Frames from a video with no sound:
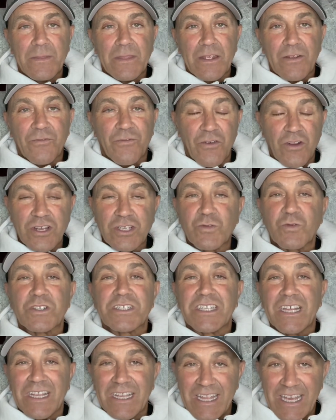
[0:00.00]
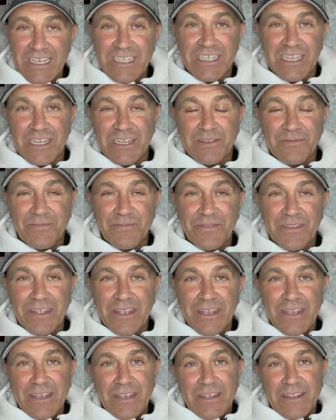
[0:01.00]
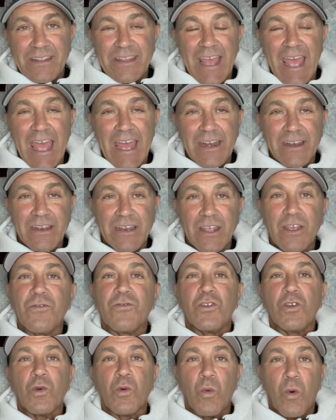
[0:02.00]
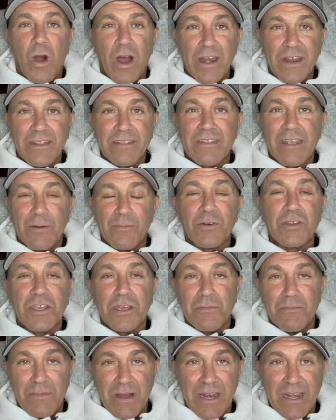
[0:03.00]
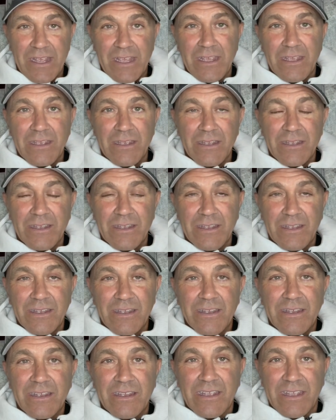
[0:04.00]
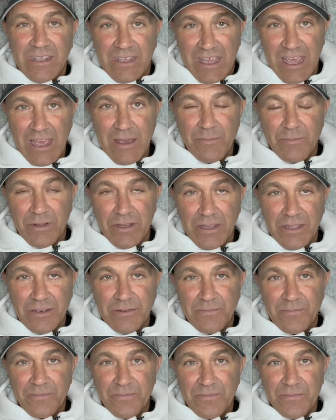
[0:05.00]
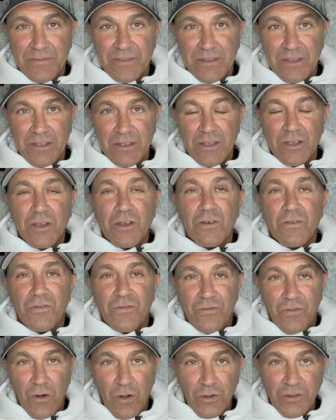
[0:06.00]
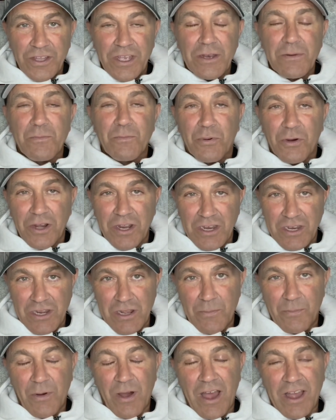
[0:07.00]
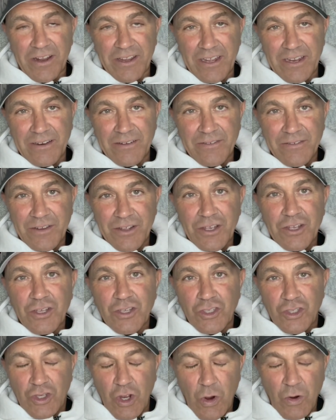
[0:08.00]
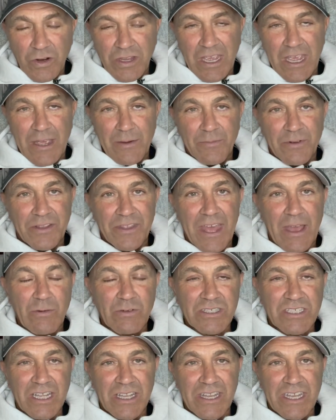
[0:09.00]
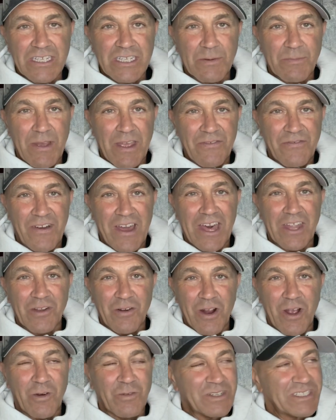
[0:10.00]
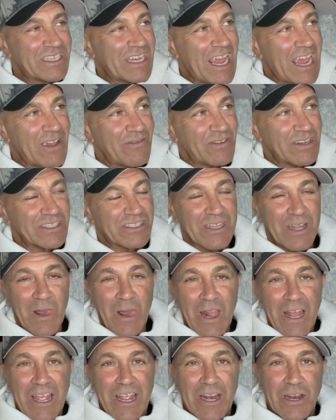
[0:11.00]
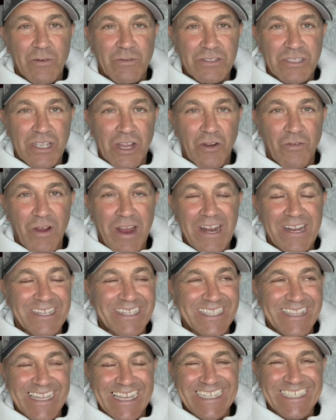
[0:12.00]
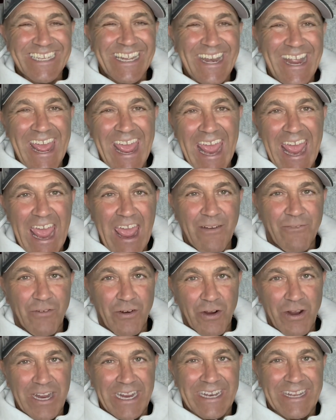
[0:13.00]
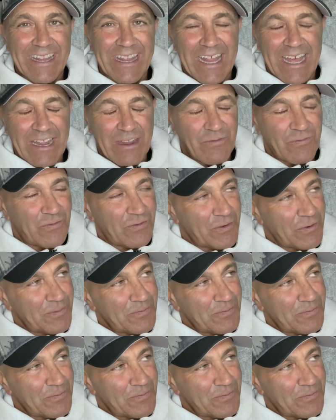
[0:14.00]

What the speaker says: first was the lesson that if you want to double your money gambling, fold it and put it in your pocket. Don't gamble. That was the lesson my father always gave us. And it was the greatest lesson ever in life.